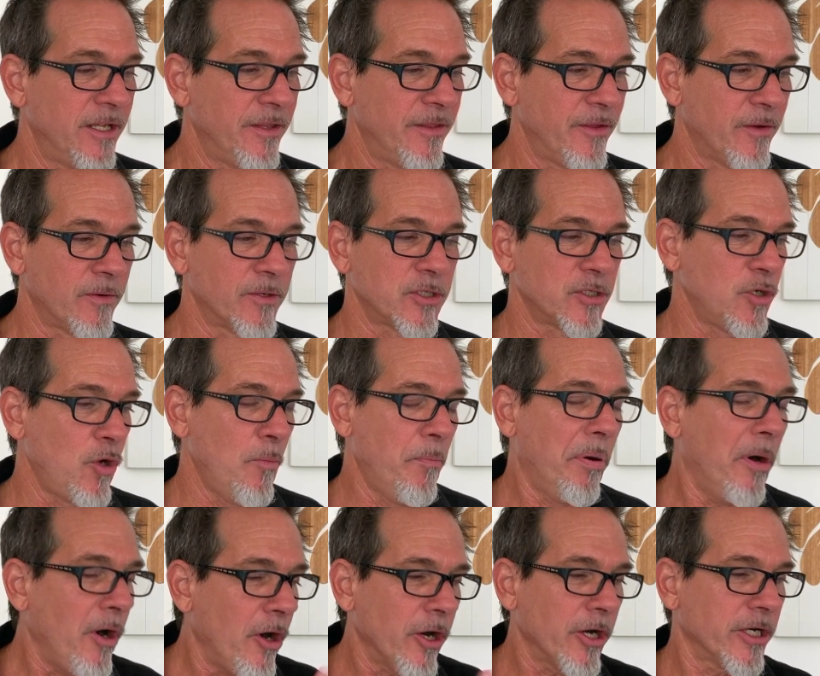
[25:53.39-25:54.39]
There was no
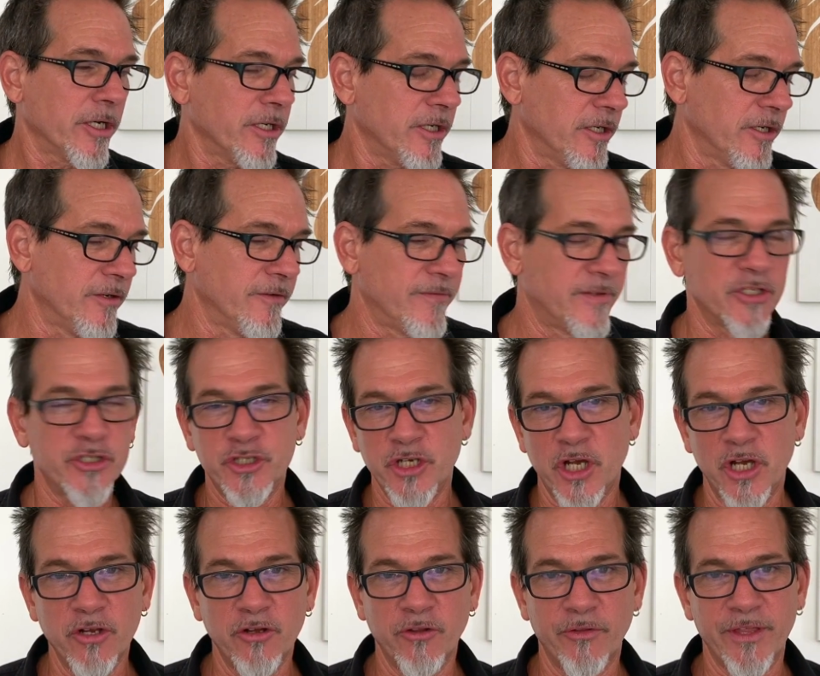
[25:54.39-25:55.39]
part of the
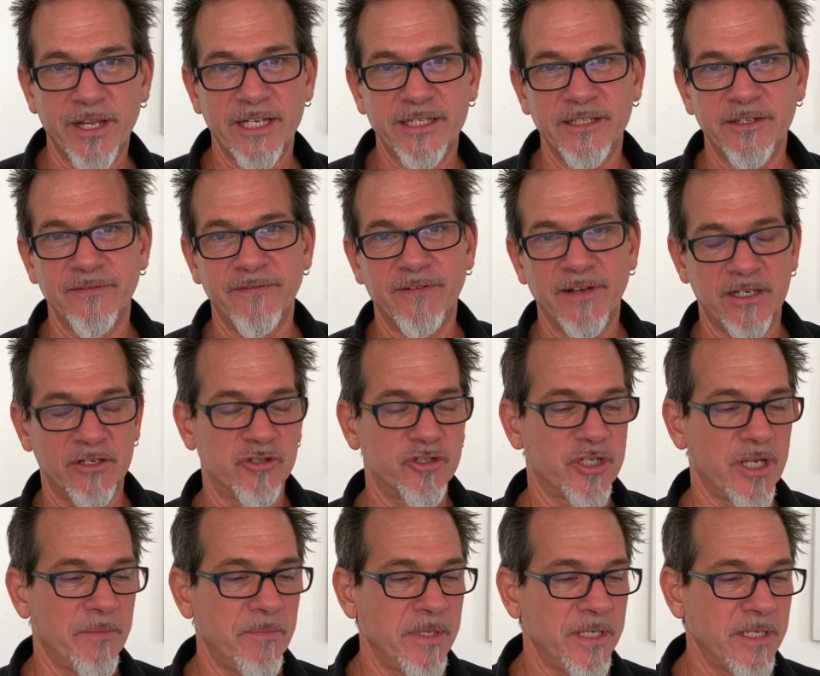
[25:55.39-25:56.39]
jungle that I didn't find a
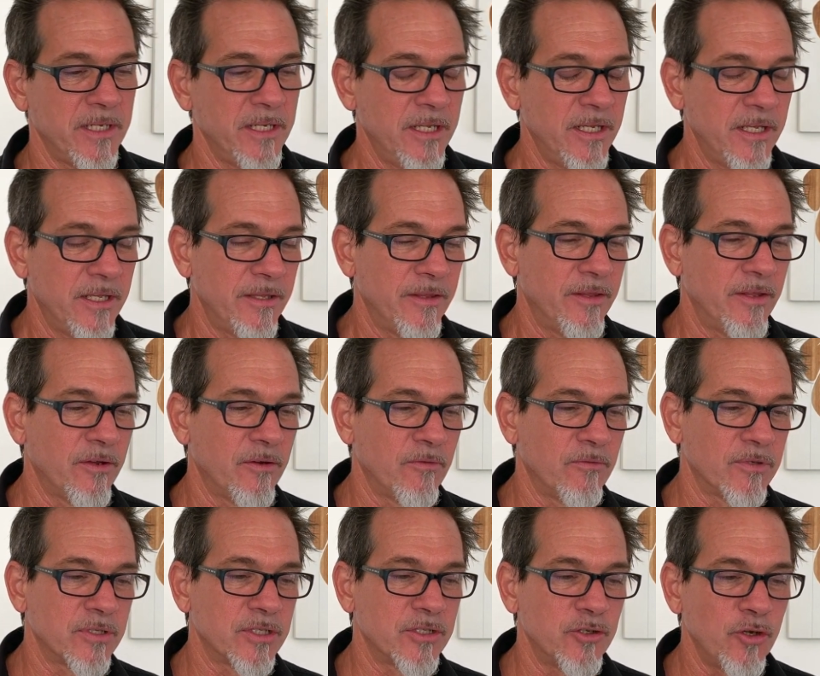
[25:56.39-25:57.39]
shaman. There
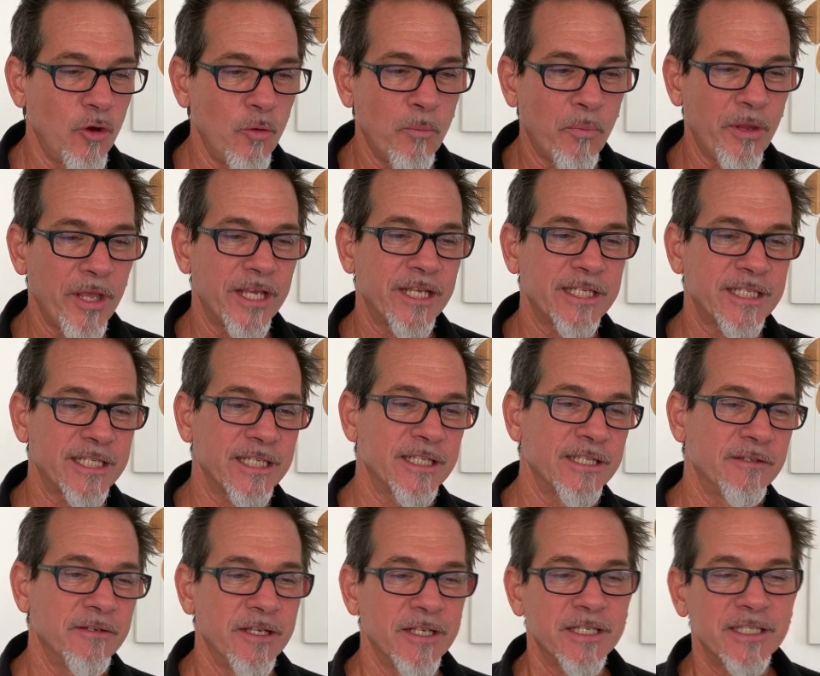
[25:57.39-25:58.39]
was no place
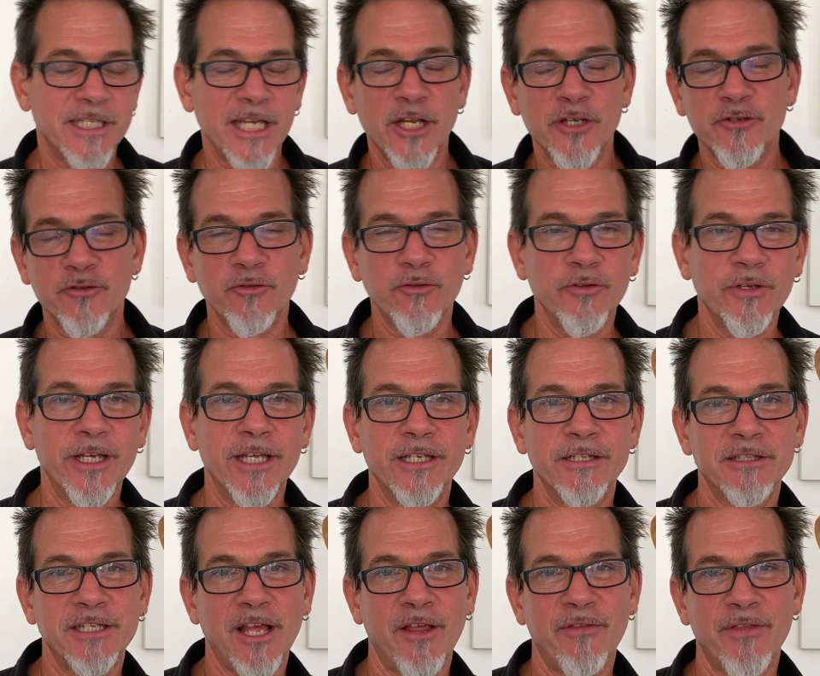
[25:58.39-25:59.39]
in Central
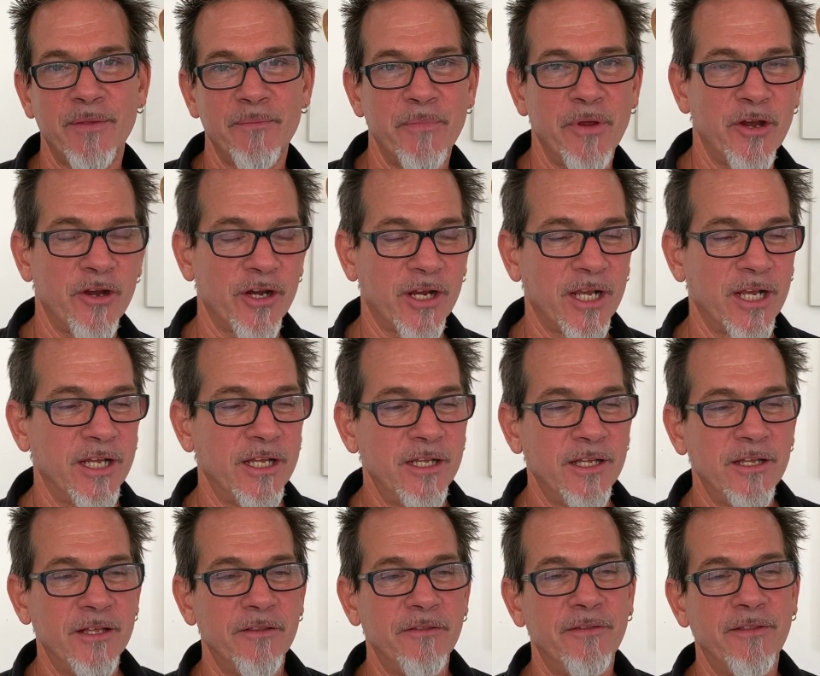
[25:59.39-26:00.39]
and South America
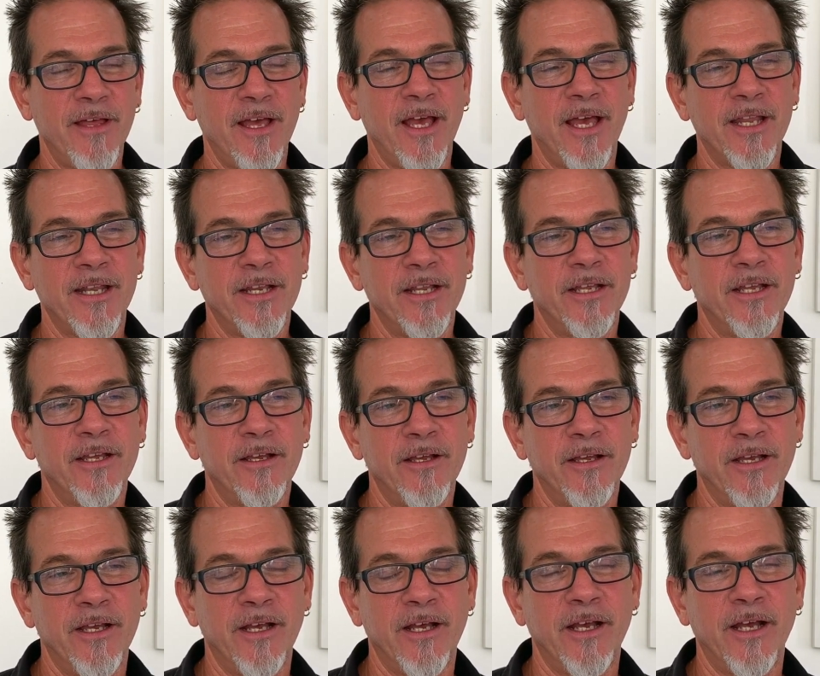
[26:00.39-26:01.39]
that
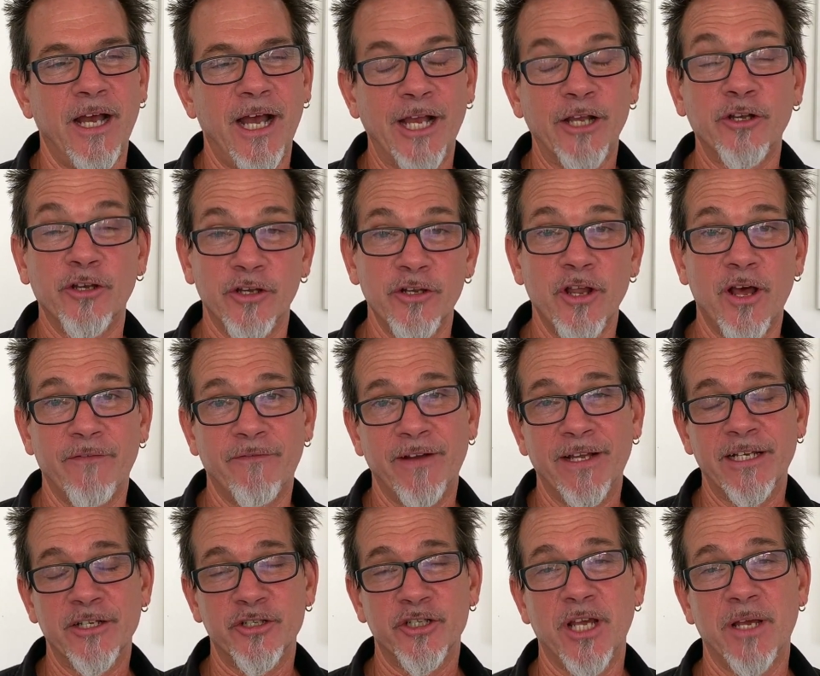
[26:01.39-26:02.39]
I could not
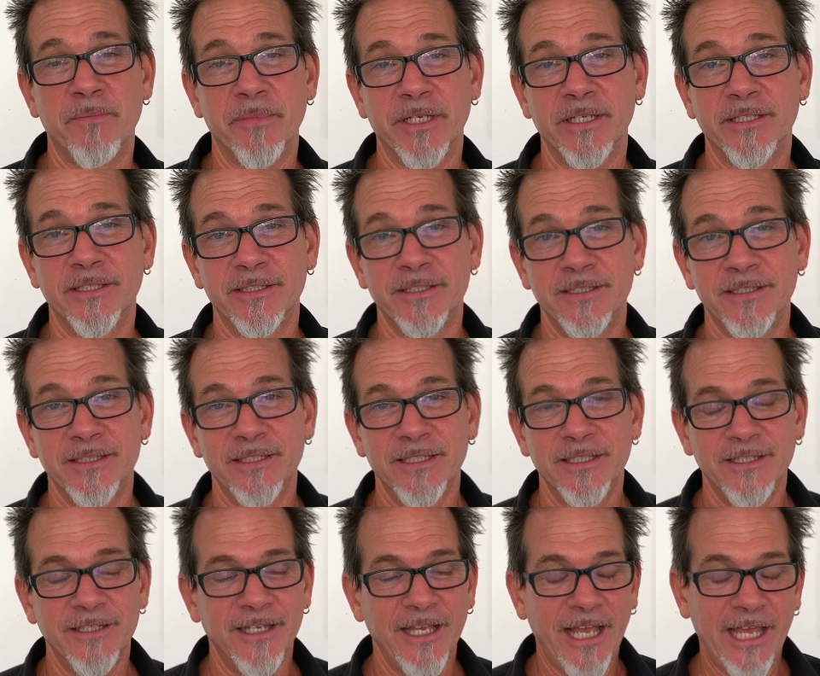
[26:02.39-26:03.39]
find a shaman.
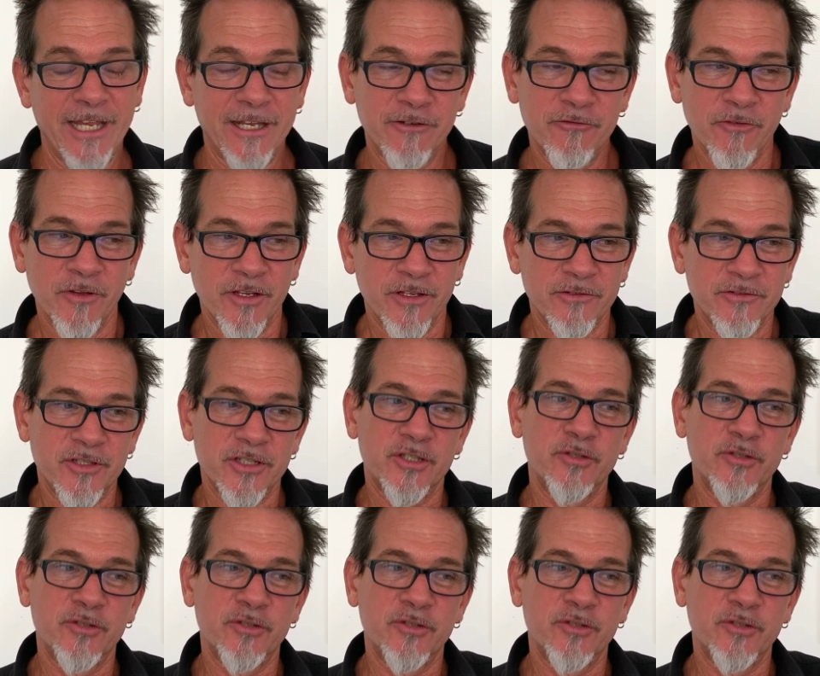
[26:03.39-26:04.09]
And just